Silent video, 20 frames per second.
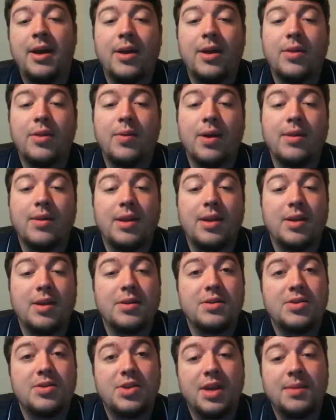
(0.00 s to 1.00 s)
Throughout the
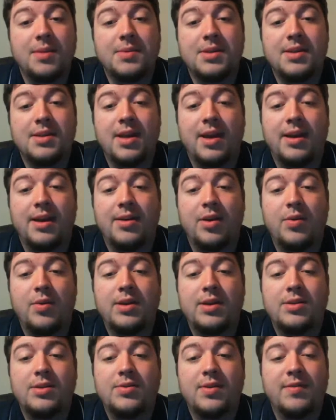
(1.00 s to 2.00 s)
years, James has had no
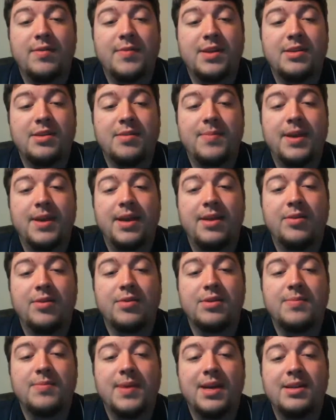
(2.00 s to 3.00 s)
history of muscle pain
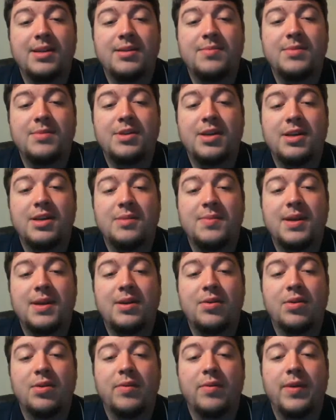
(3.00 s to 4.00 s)
or spasm, chest
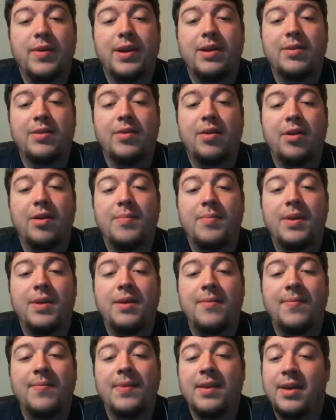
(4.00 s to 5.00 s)
pain, or irregular
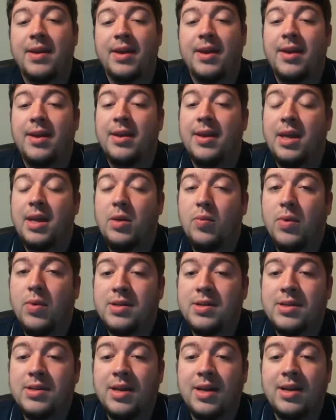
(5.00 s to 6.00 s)
heartbeat. He
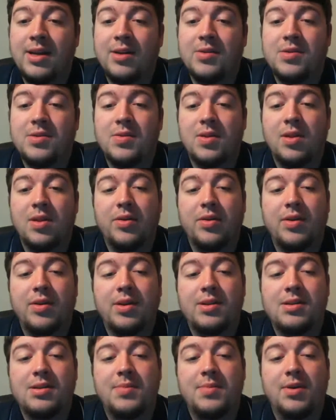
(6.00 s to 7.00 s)
was diagnosed with a learning
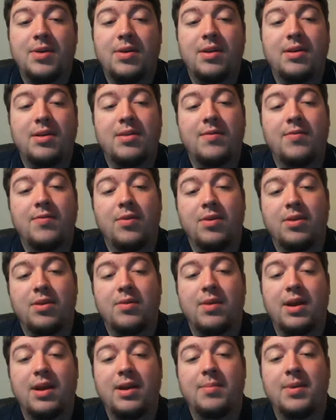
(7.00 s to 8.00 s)
disability in the 4th
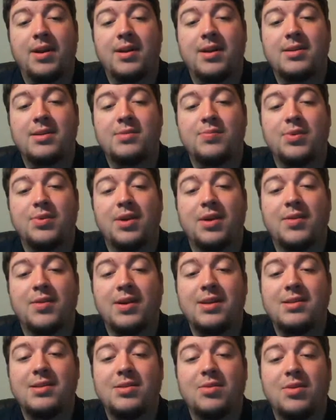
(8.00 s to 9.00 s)
grade, but has
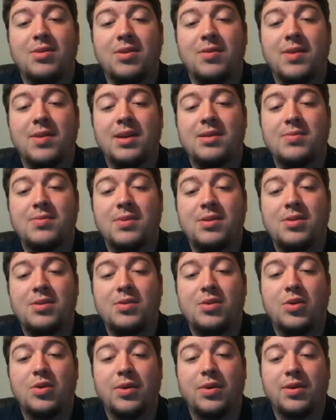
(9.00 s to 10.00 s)
progressed through the grades with
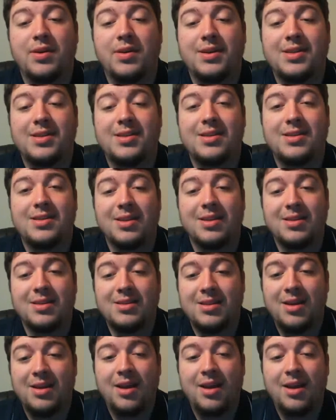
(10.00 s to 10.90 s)
tutorial assistance.